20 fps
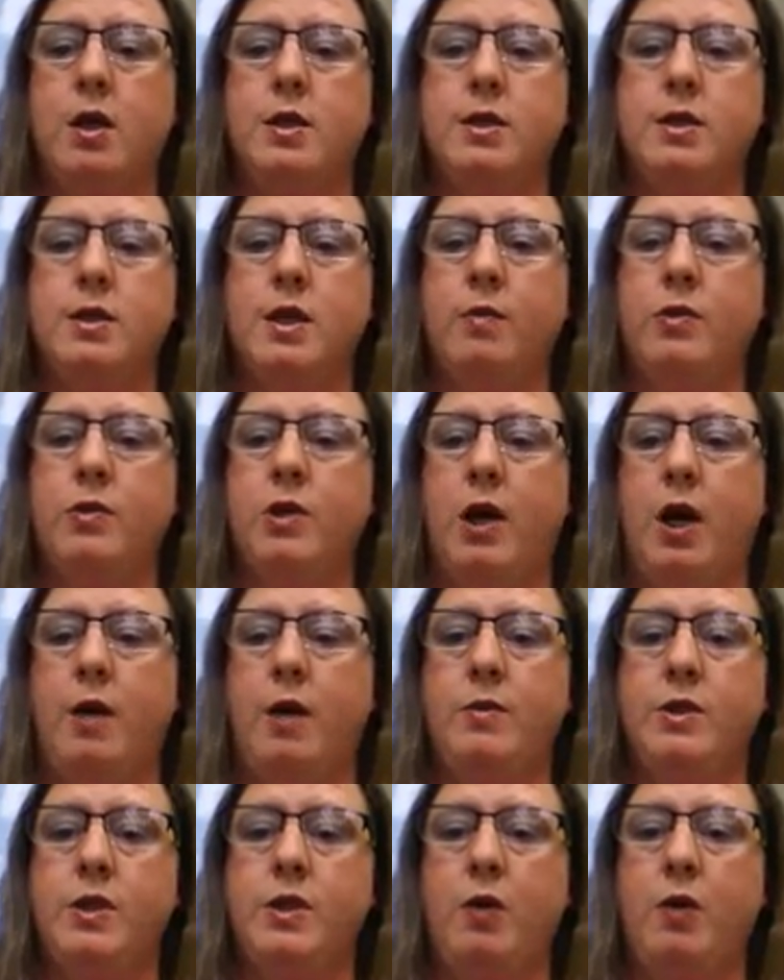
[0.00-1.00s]

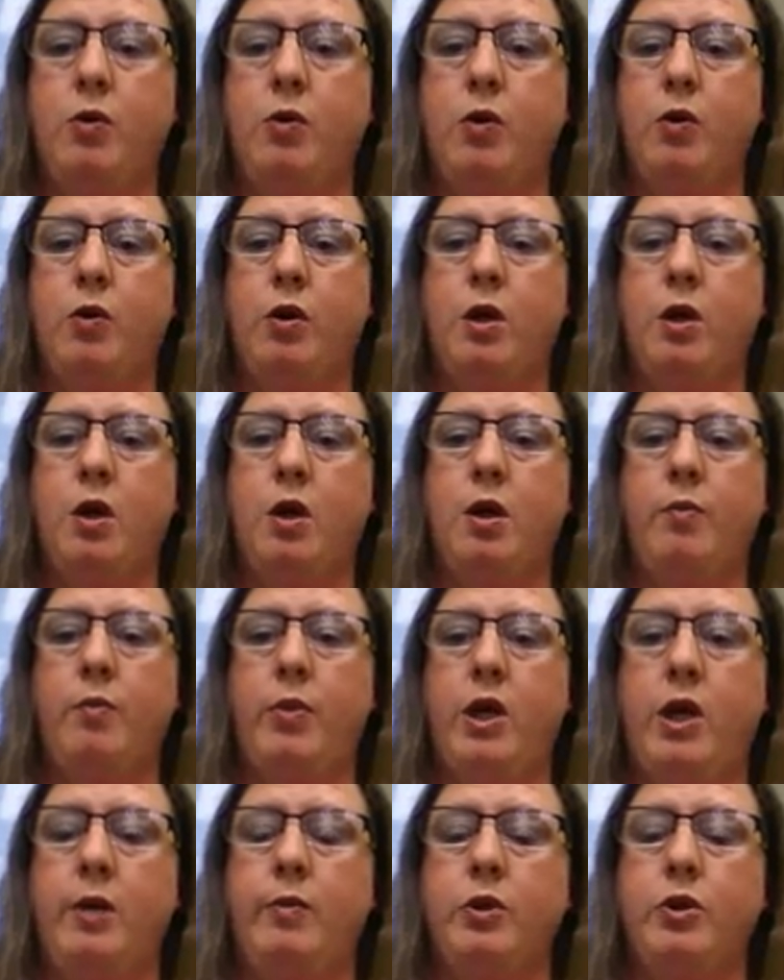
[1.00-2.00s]
sometimes they will
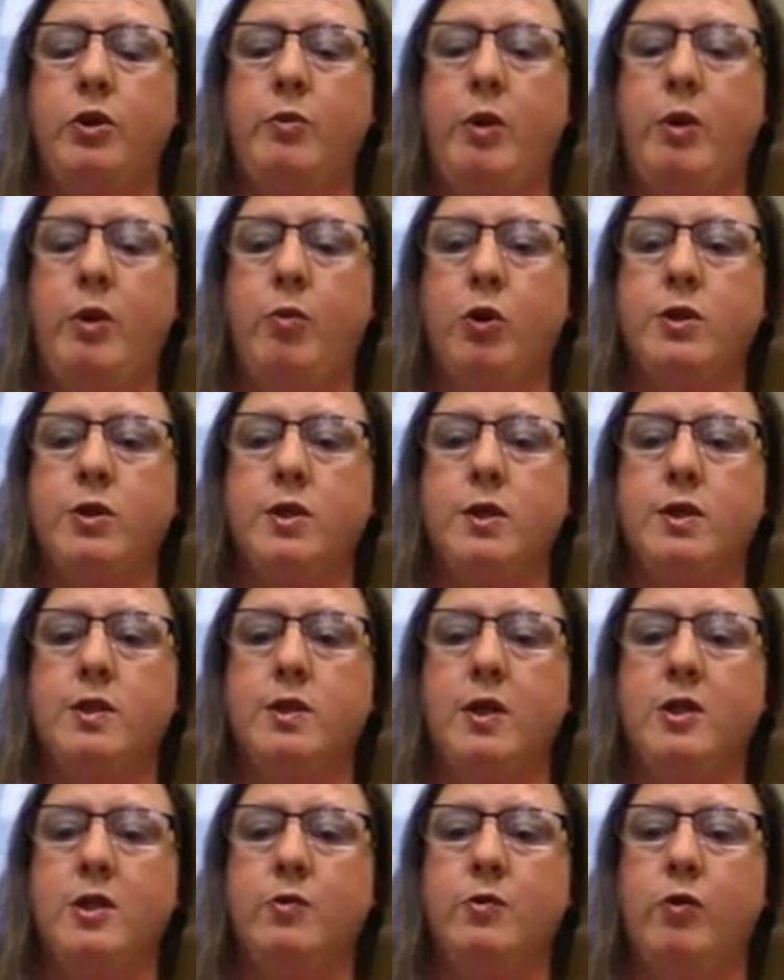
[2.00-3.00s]
be able to be more
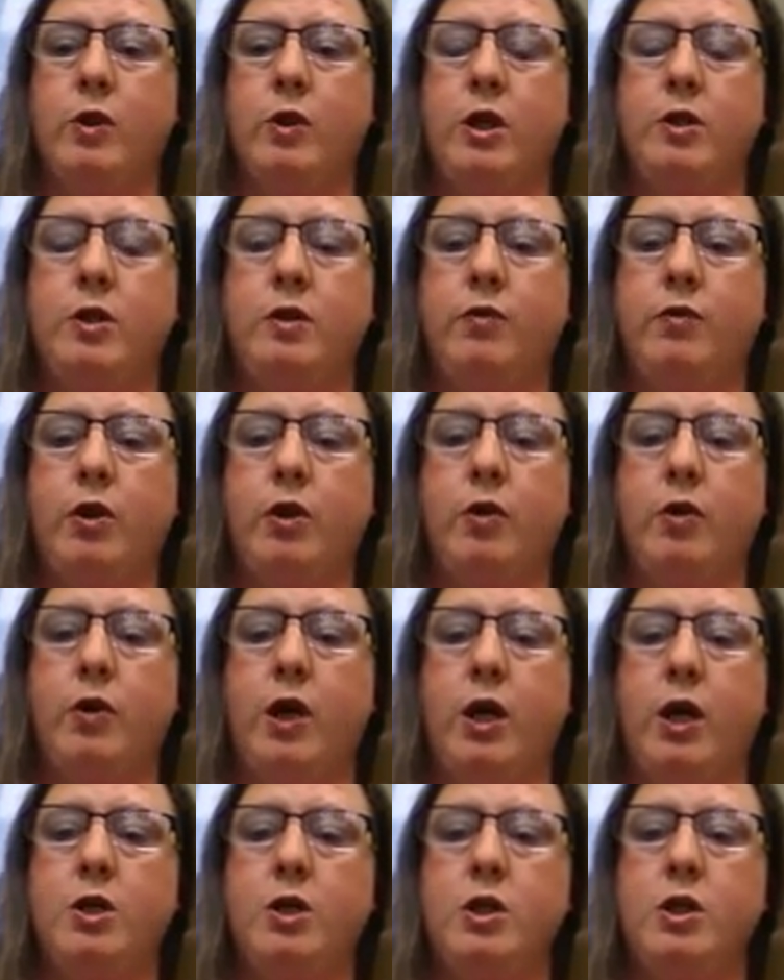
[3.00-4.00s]
successful in a different
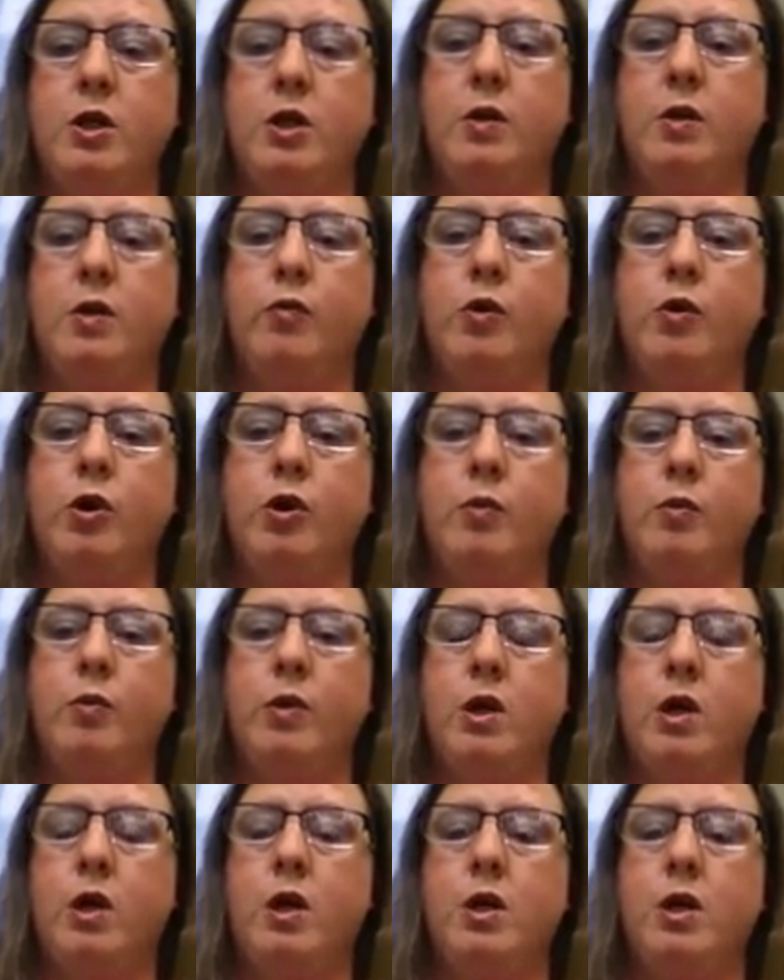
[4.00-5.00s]
location in the
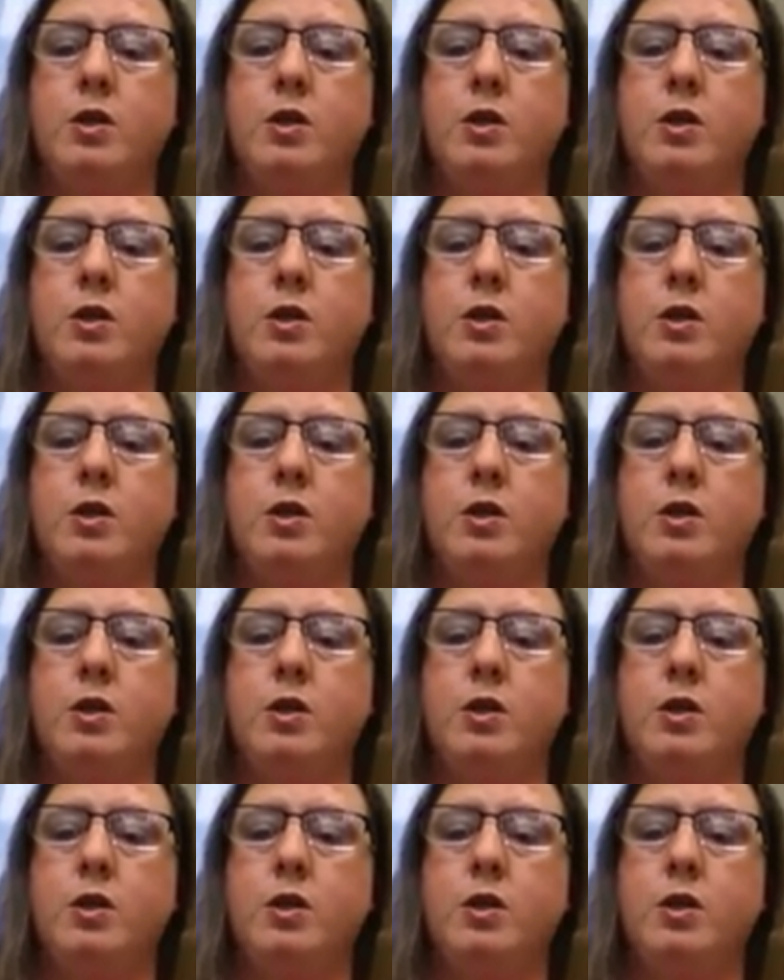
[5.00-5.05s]
room